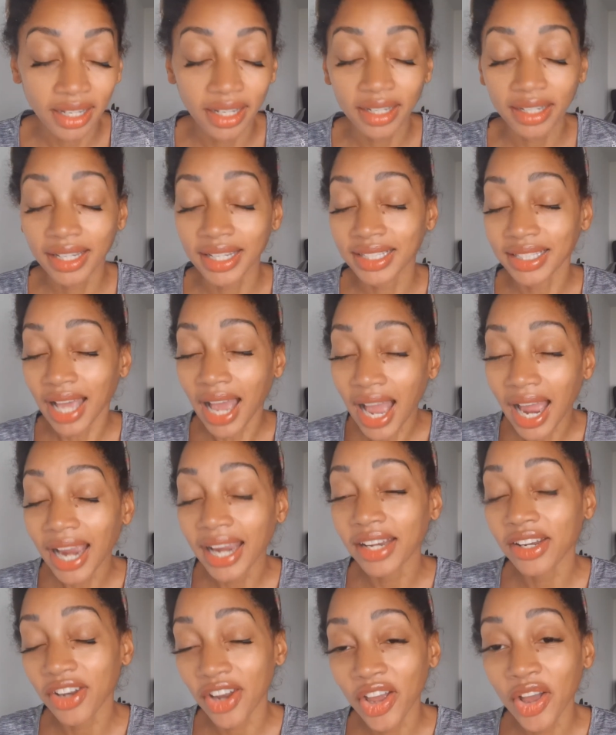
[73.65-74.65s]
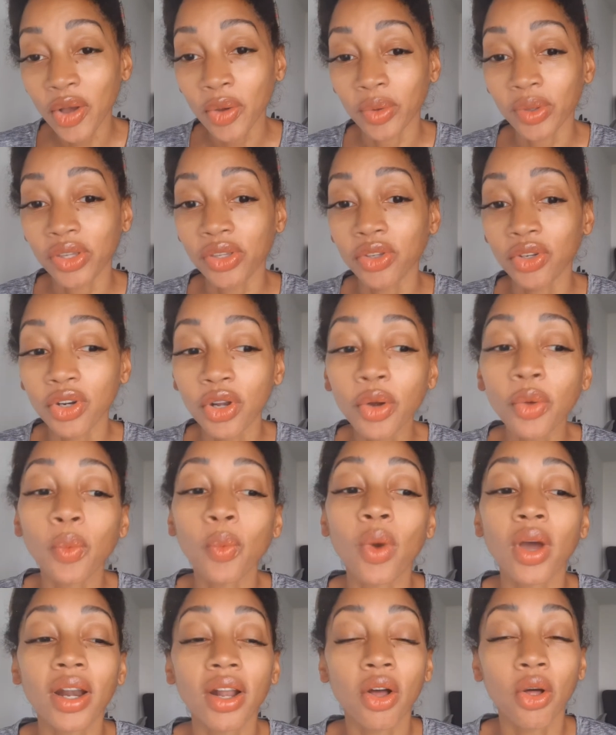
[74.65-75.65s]
Because I know you don't
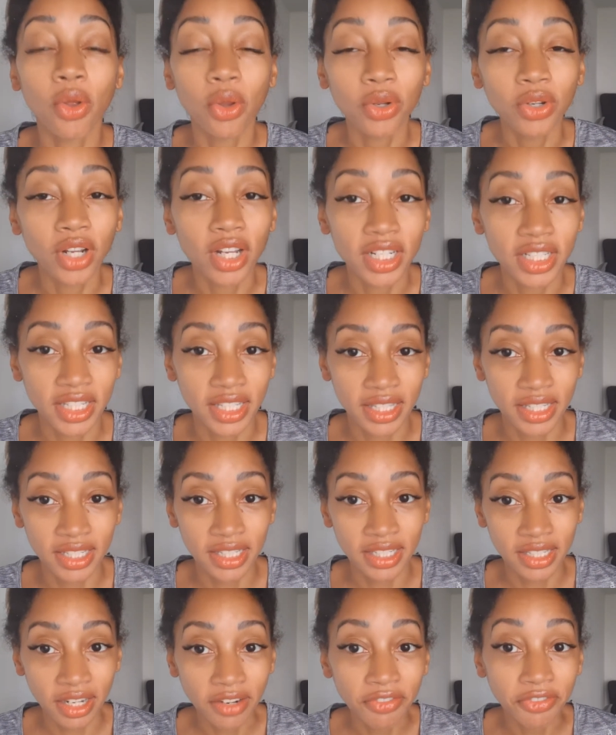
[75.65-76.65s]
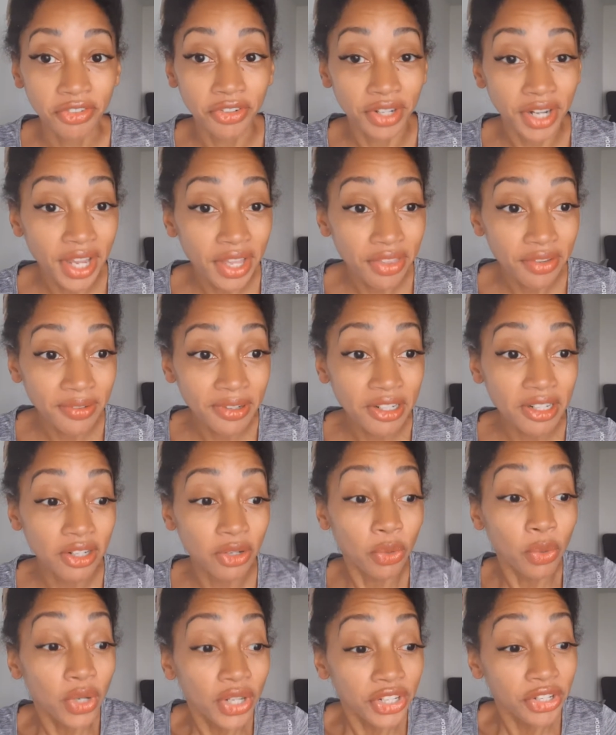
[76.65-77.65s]
want to hold on to this stuff forever,
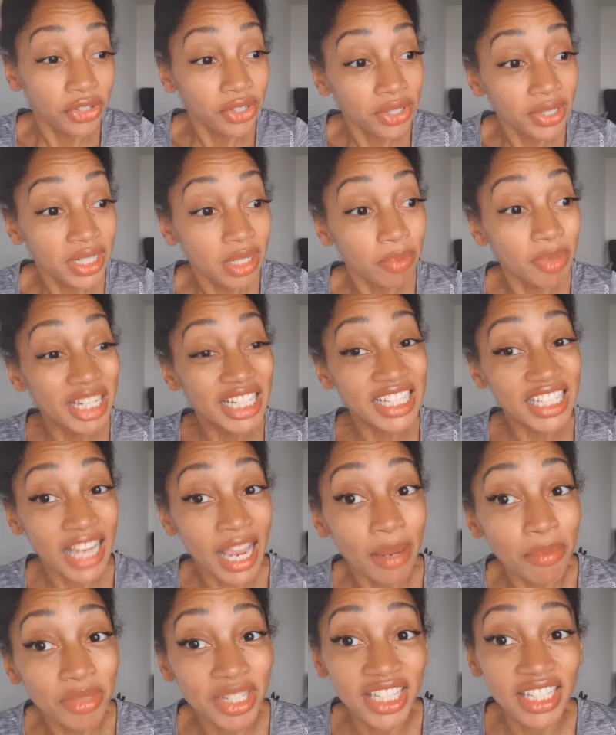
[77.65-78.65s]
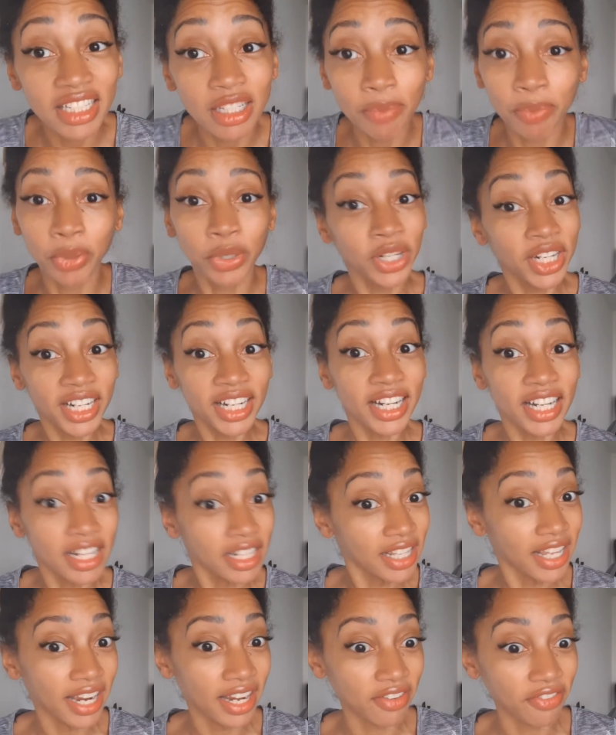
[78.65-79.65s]
or you're going to be tempted to put it in a
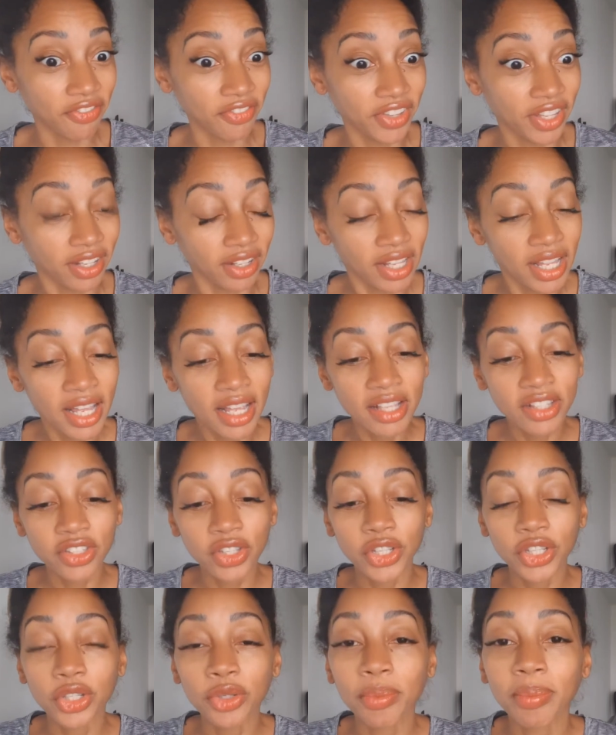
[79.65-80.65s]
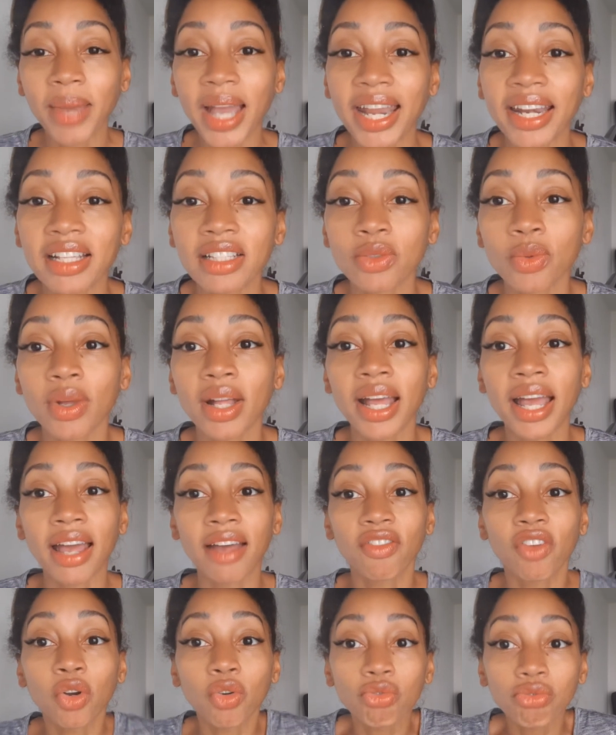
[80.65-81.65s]
landfill. So you might as well
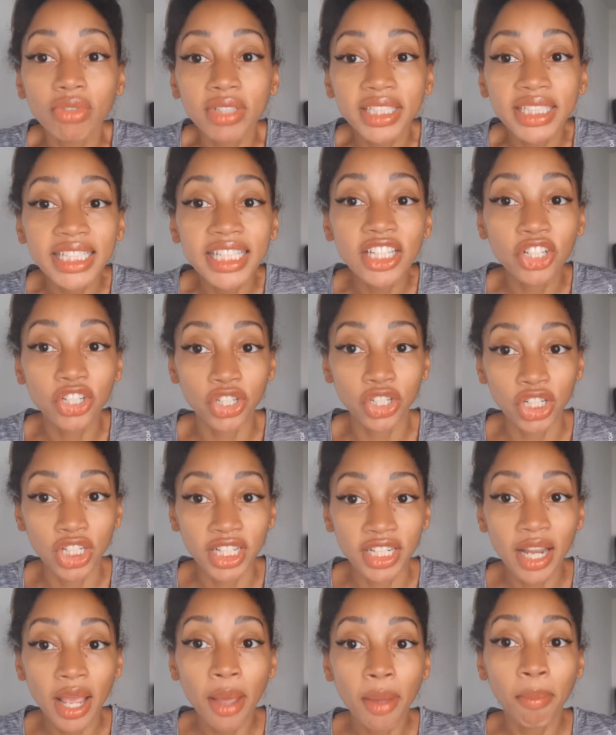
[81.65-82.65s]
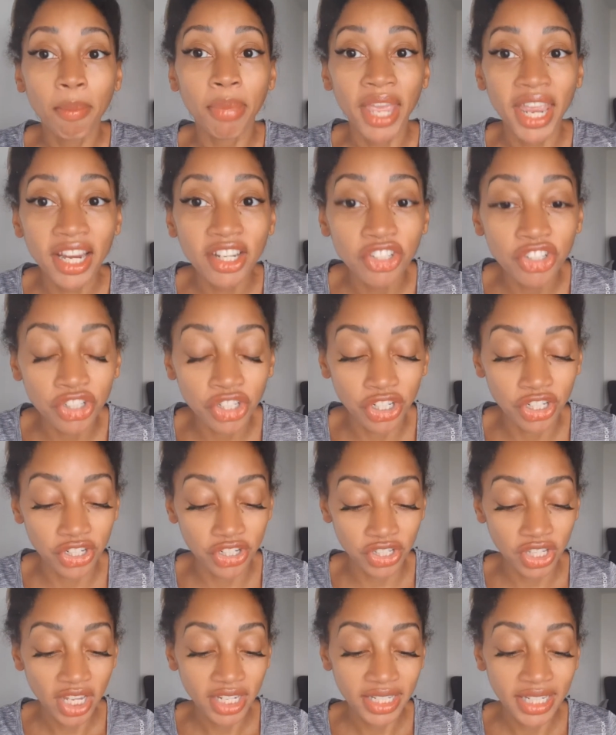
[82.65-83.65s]
have really good
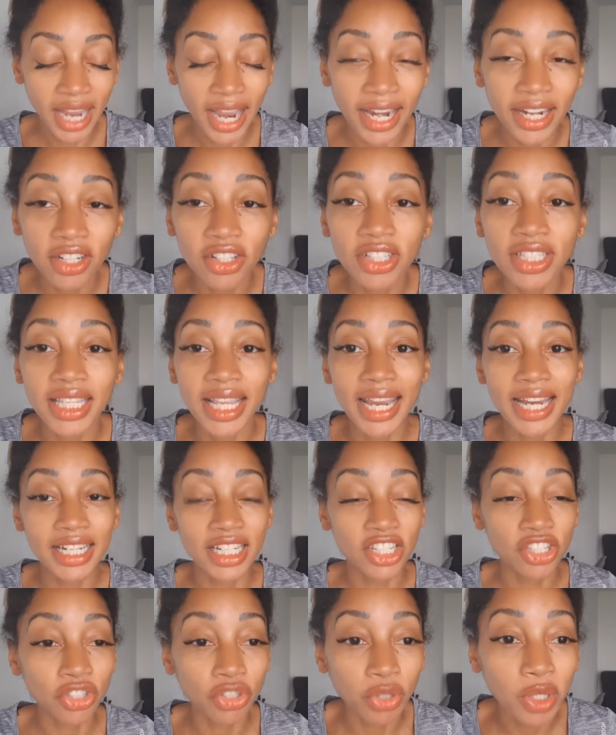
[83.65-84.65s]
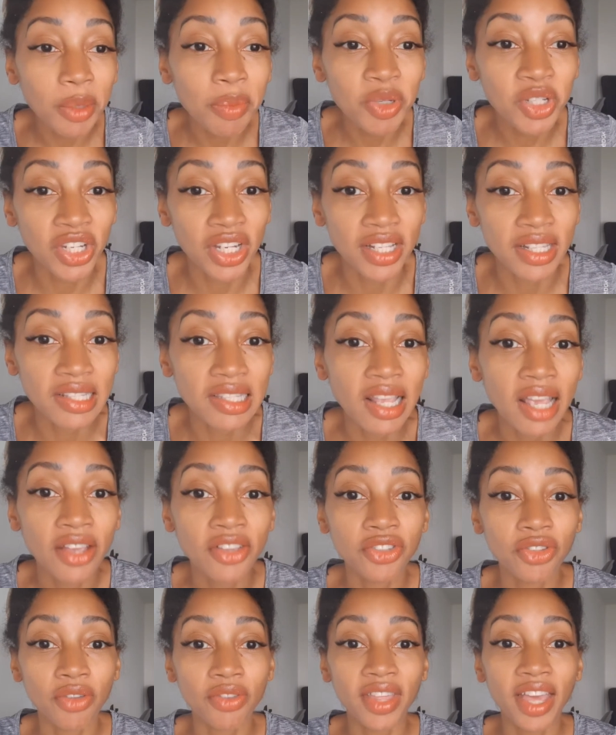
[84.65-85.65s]
pictures, titles, and descriptions
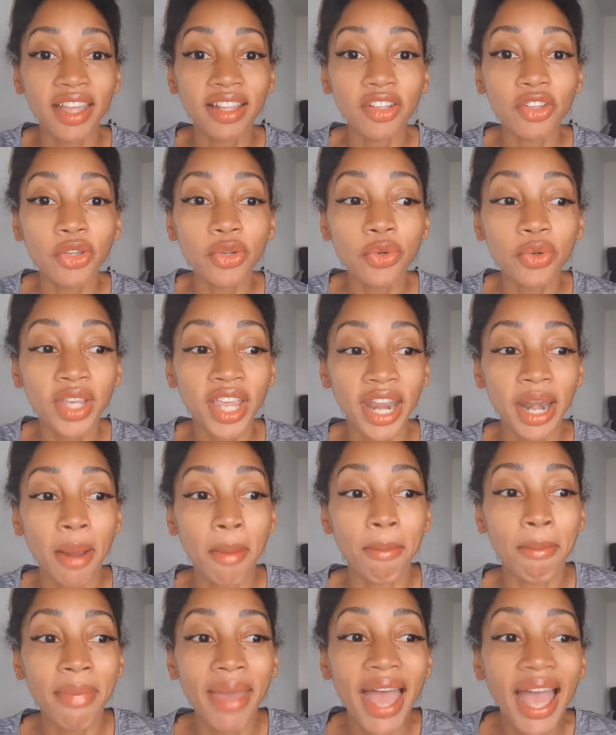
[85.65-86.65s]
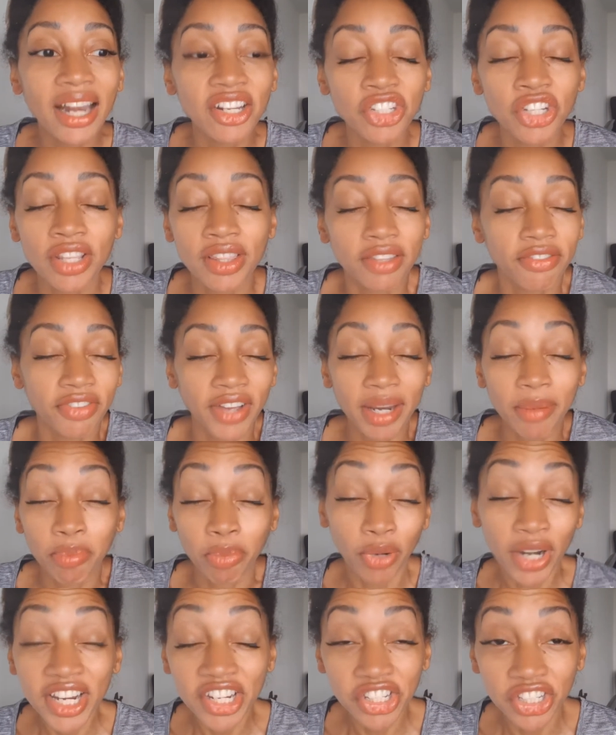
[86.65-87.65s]
so that you can match the
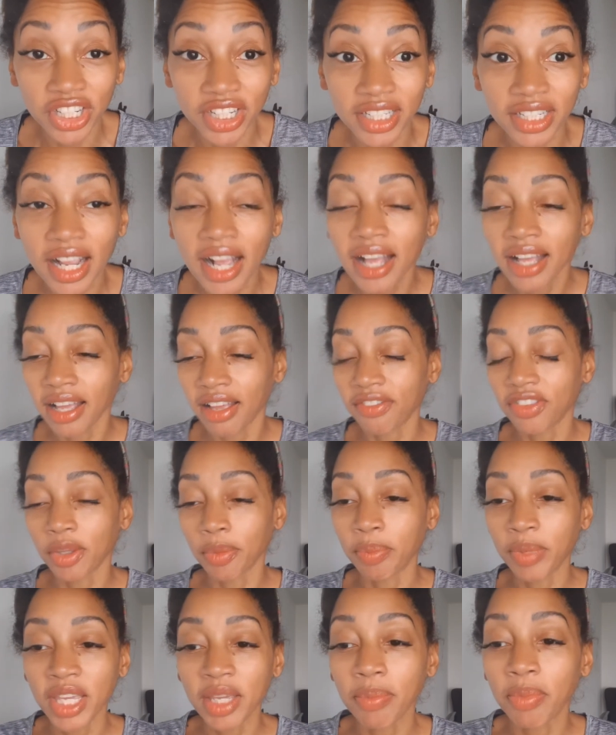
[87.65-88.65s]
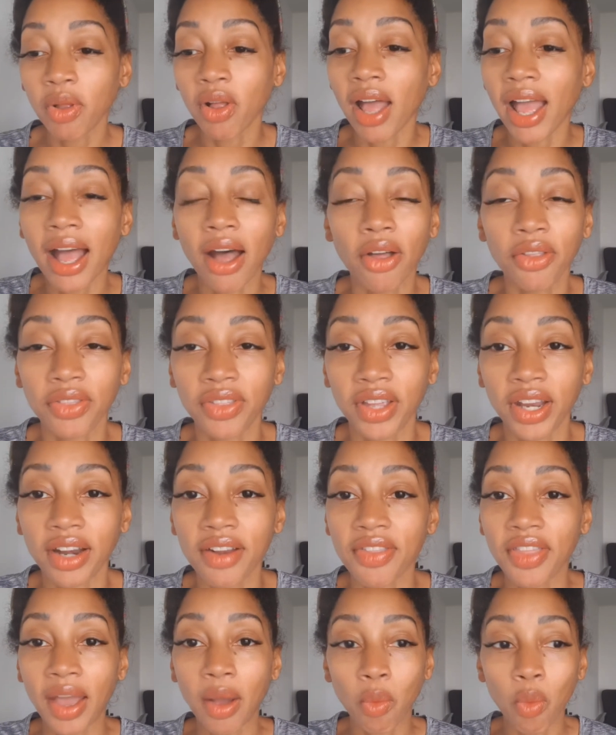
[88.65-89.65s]
vibration of the people out
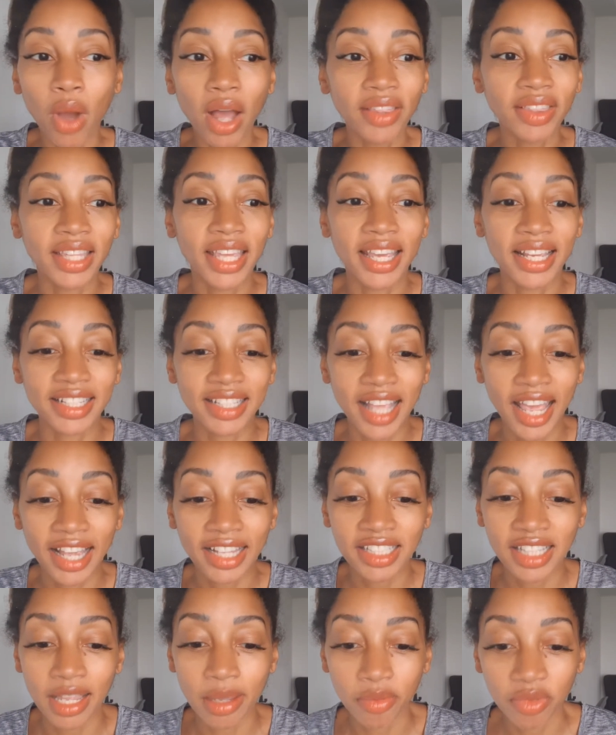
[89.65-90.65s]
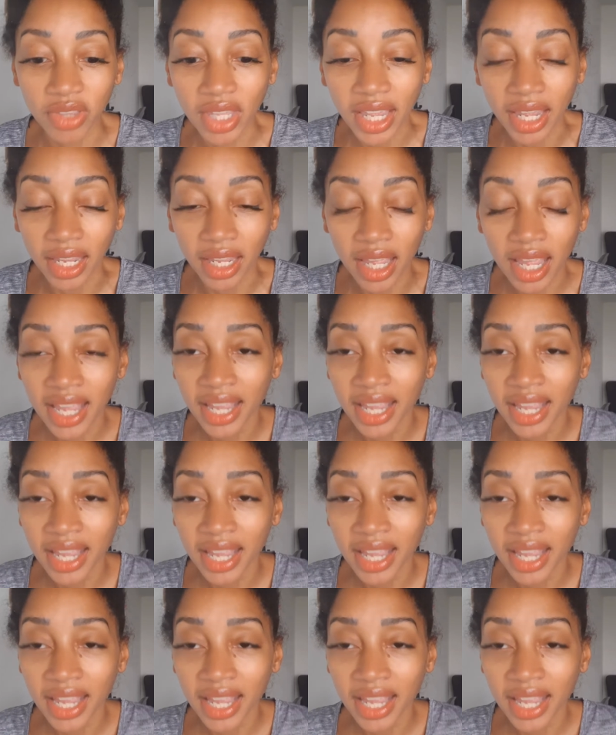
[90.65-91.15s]
there that want the exact same thing.